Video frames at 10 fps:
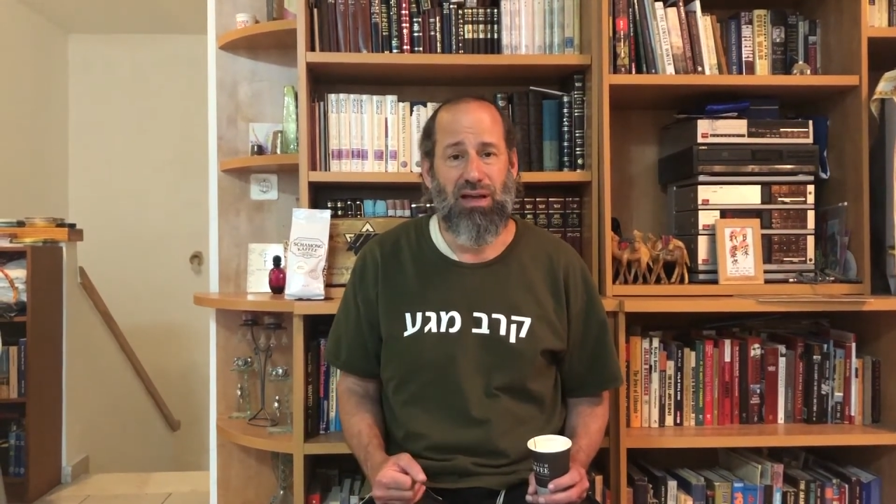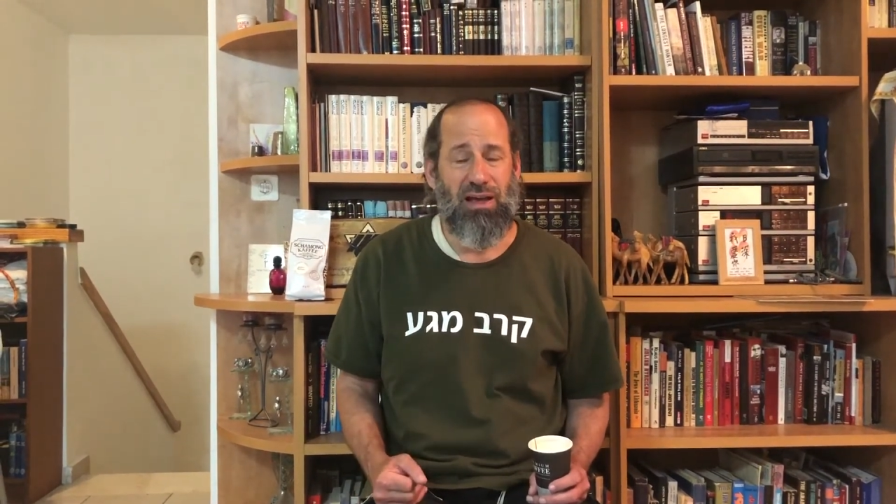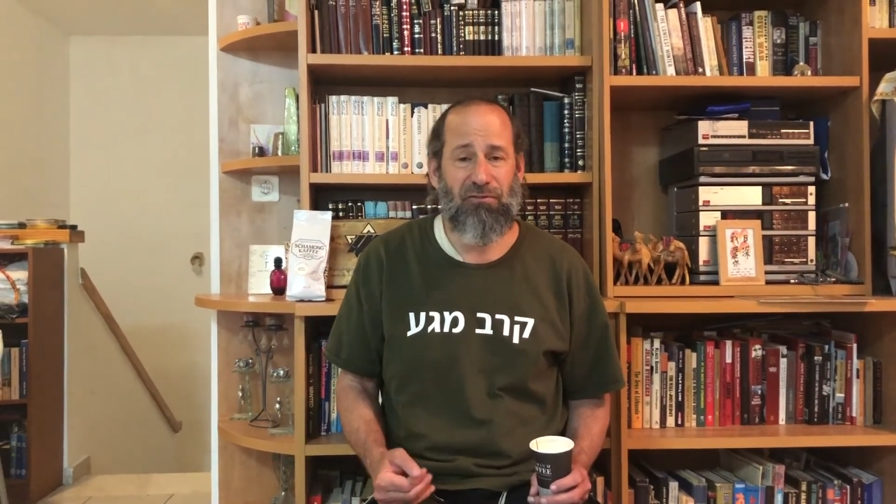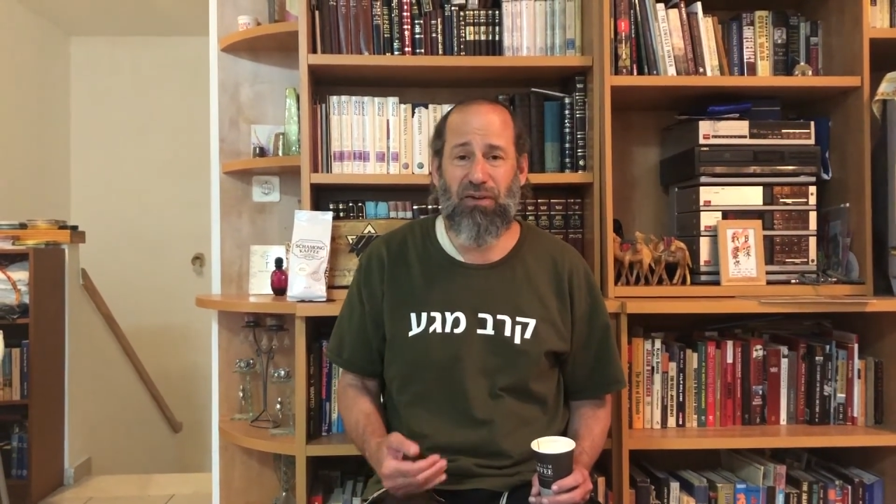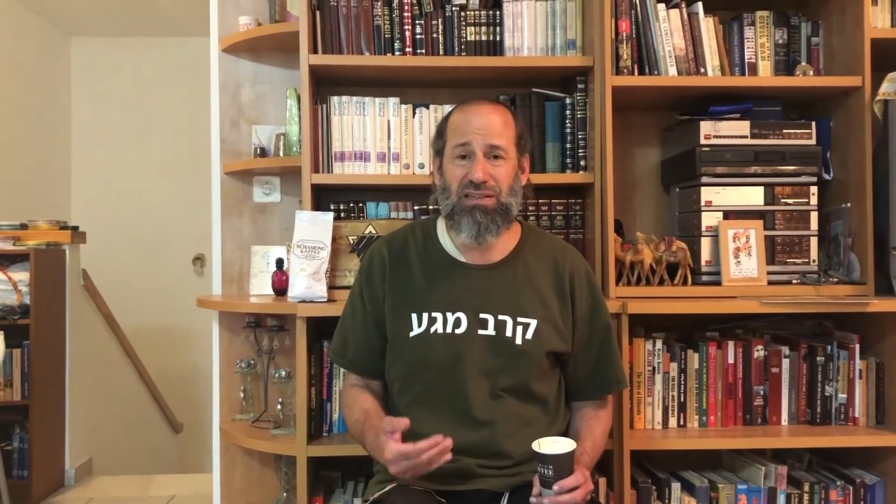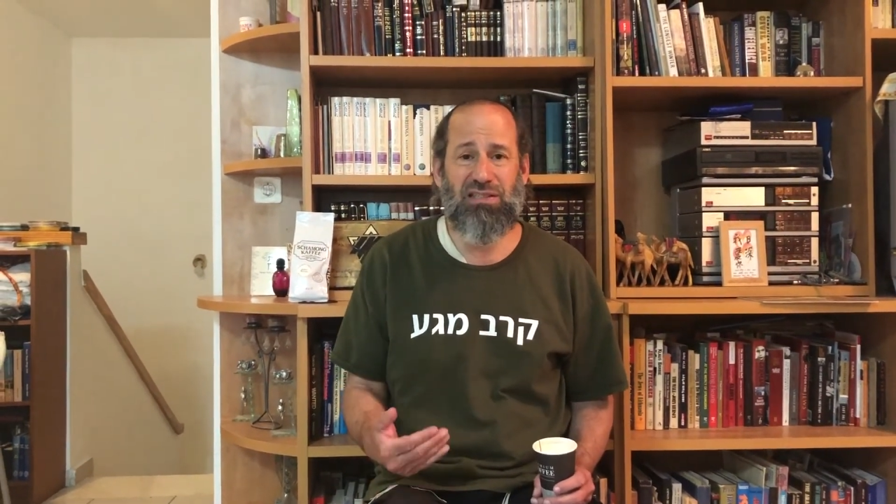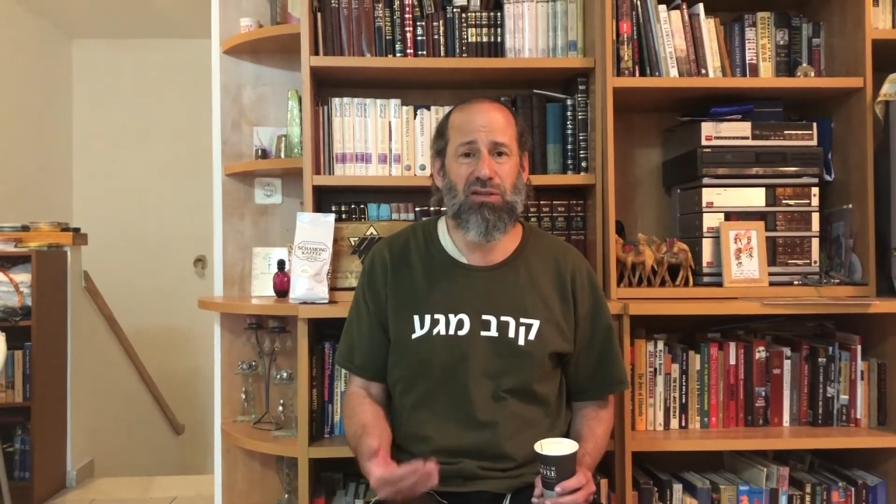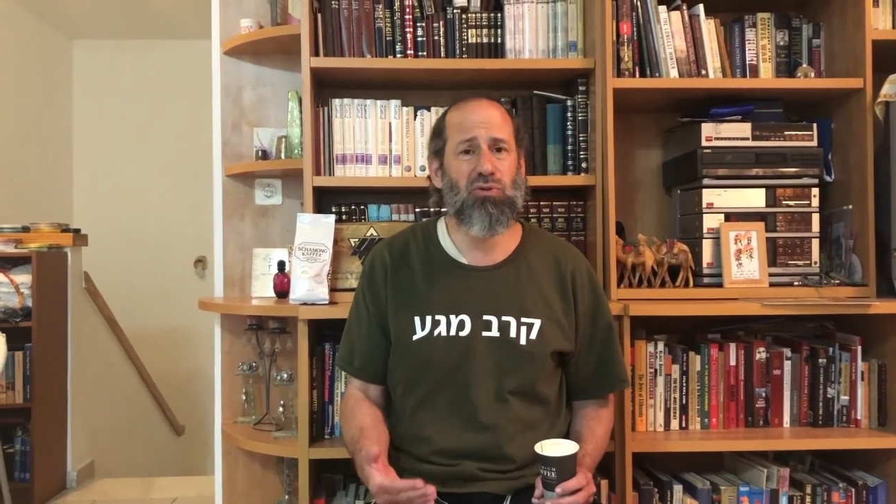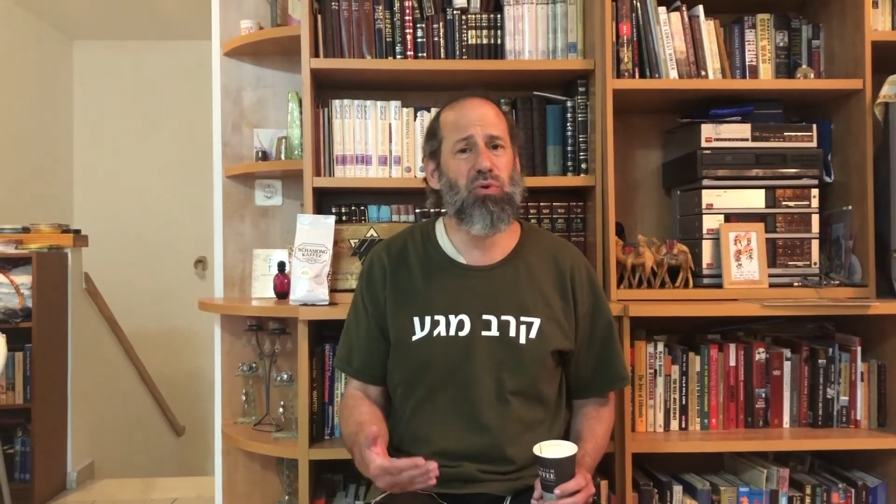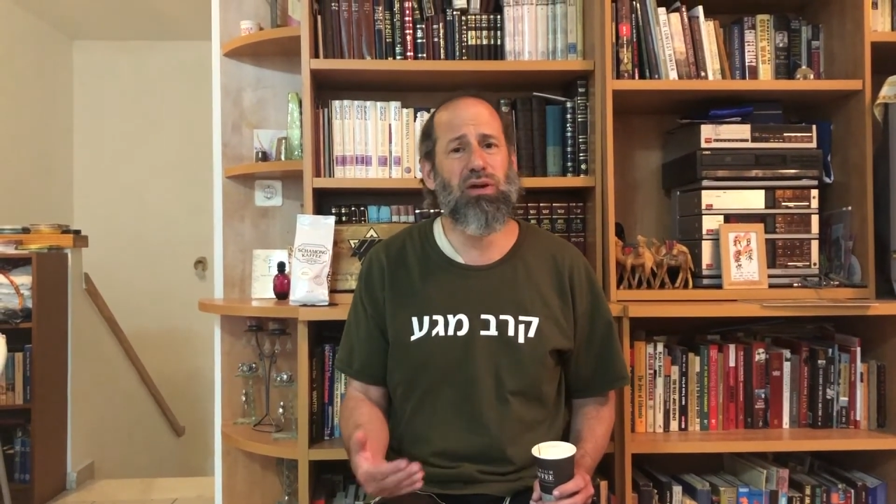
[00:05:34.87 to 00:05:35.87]
if I see you
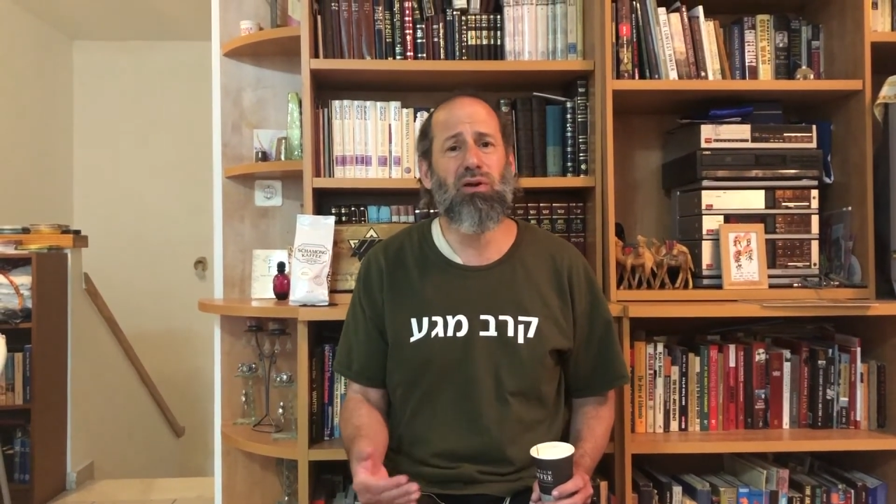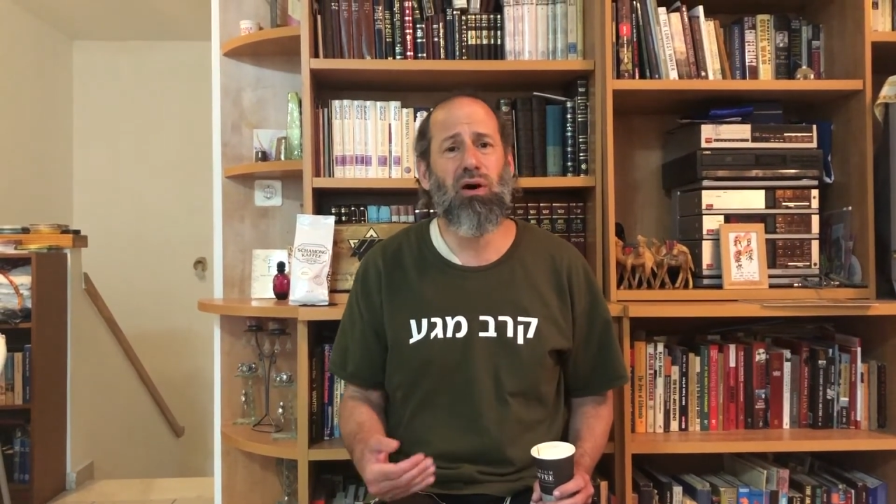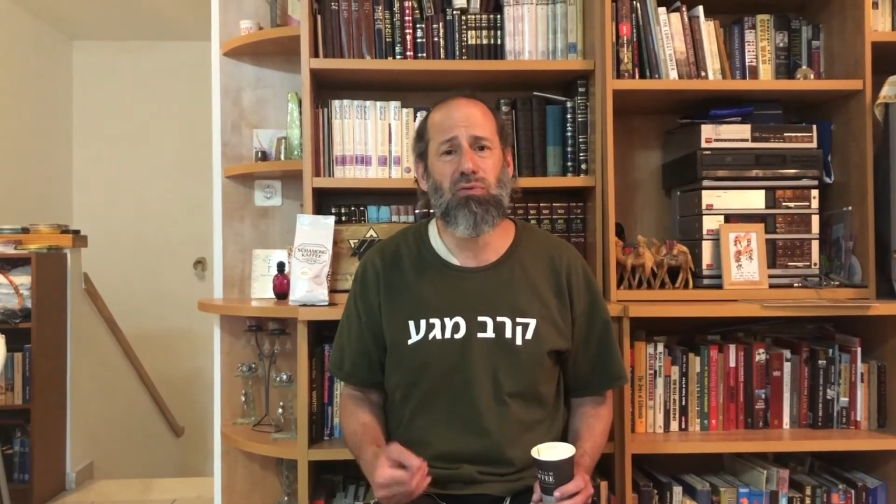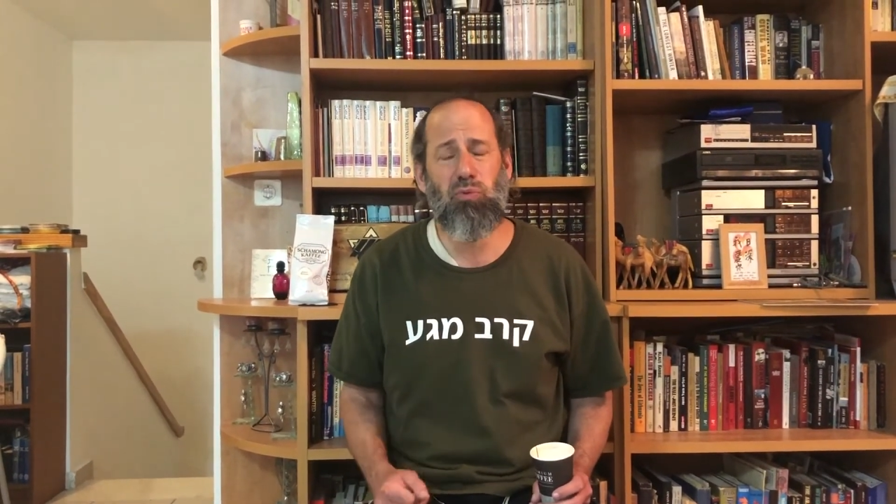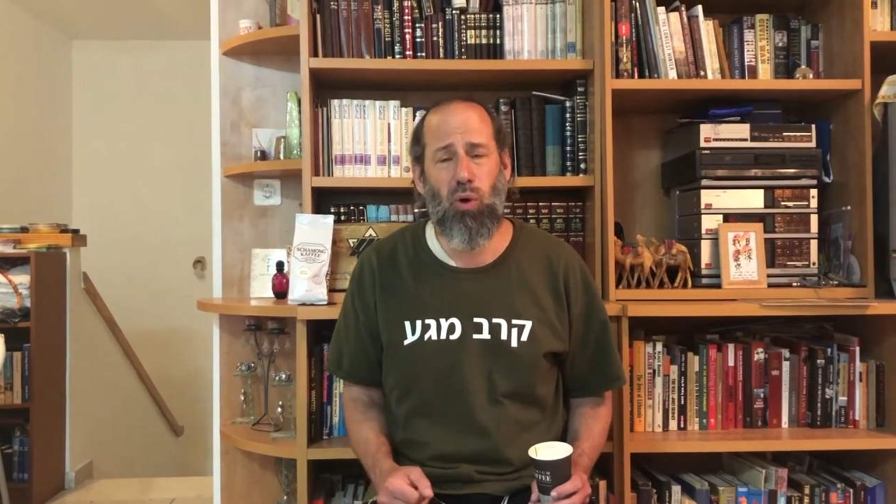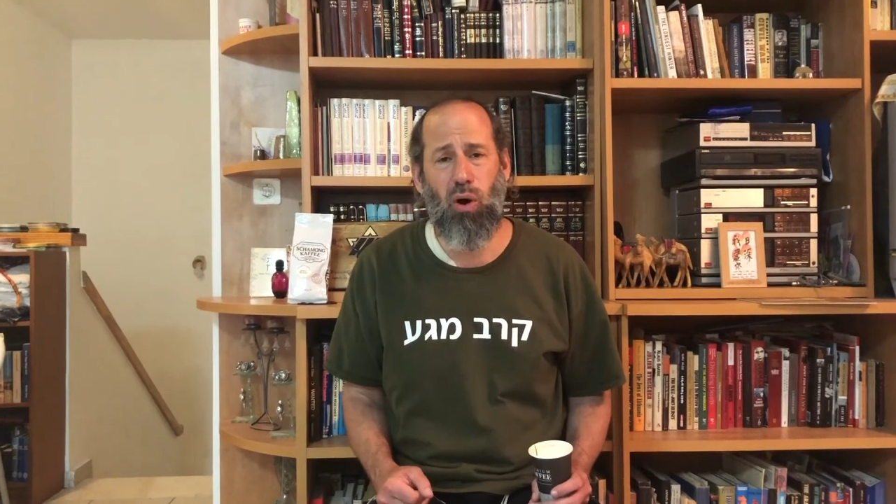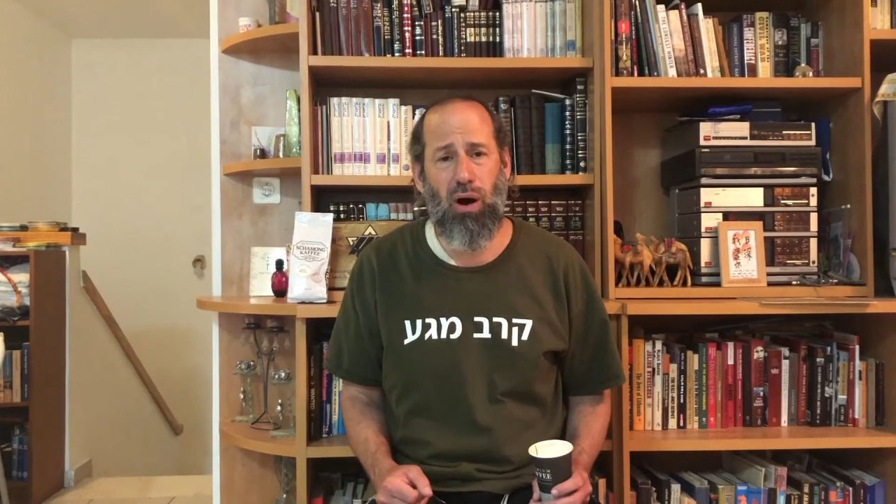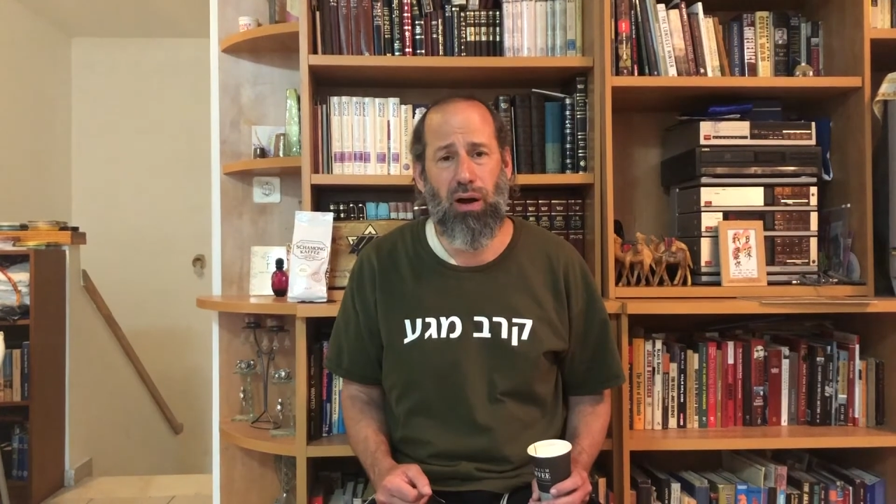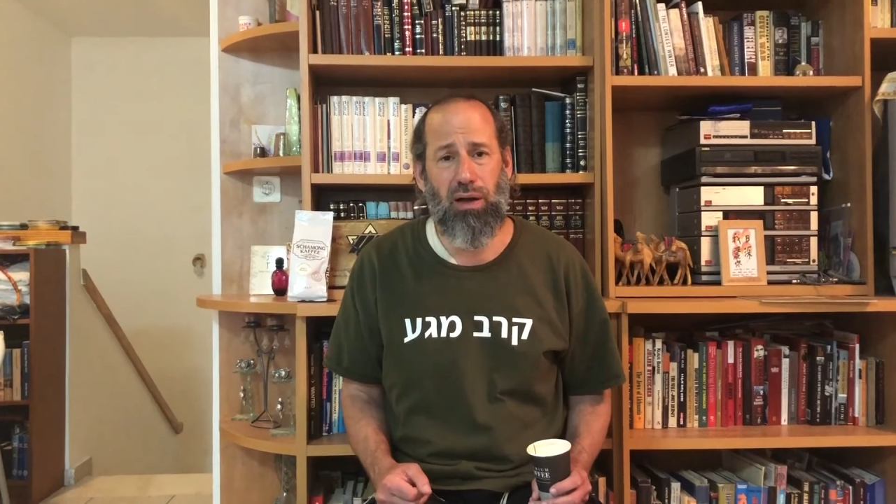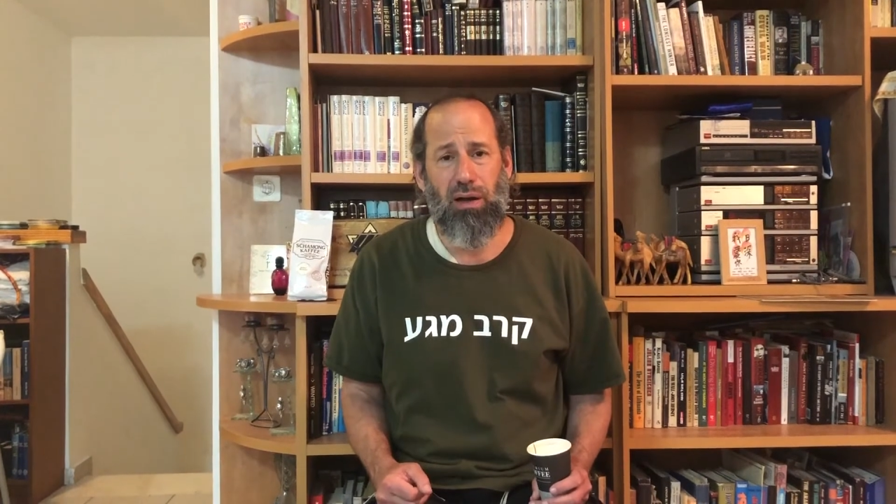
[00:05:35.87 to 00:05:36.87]
doing it all
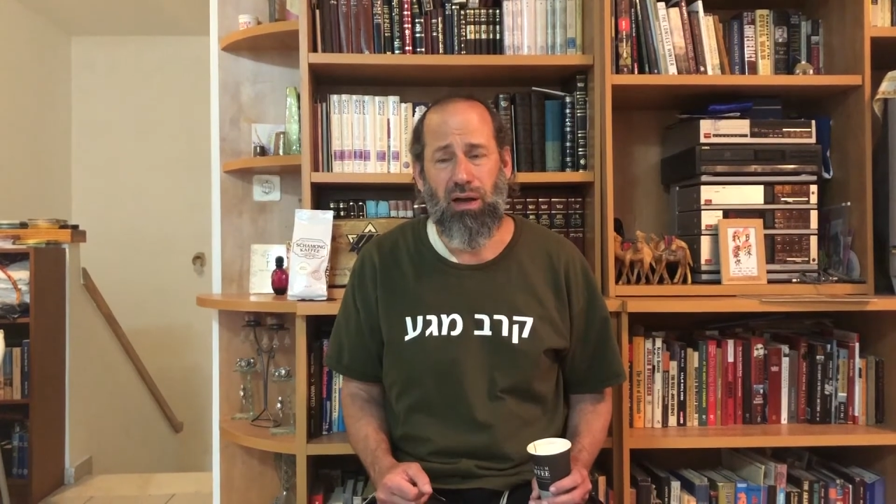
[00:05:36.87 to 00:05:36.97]
wrong,